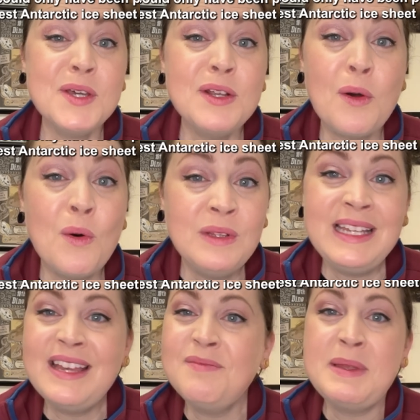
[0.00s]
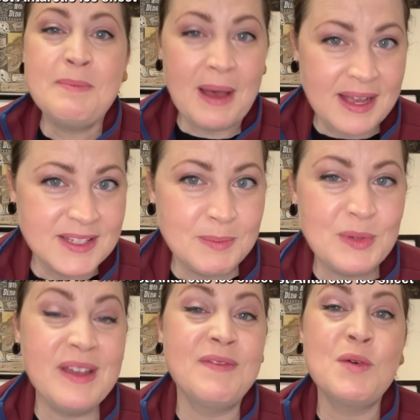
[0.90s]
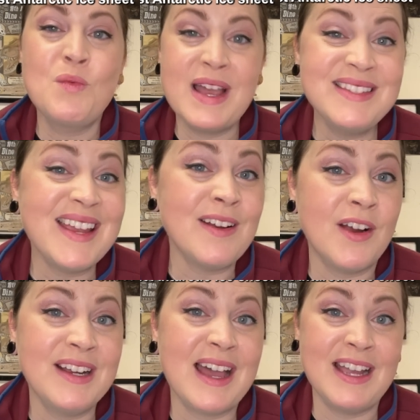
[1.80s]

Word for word: could only have been possible if the West Antarctic